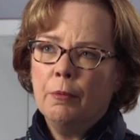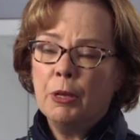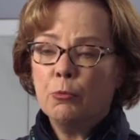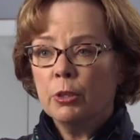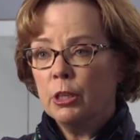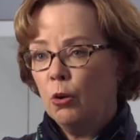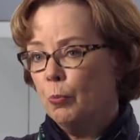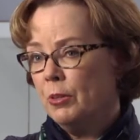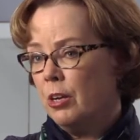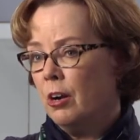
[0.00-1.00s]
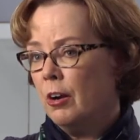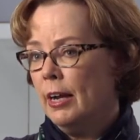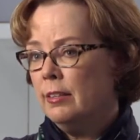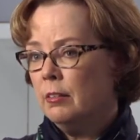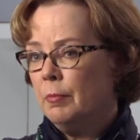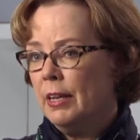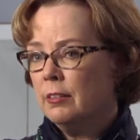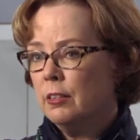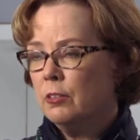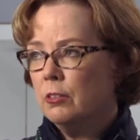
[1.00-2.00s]
it really opens our eyes and
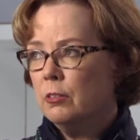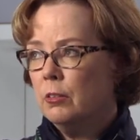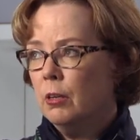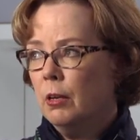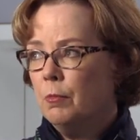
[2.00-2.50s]
makes us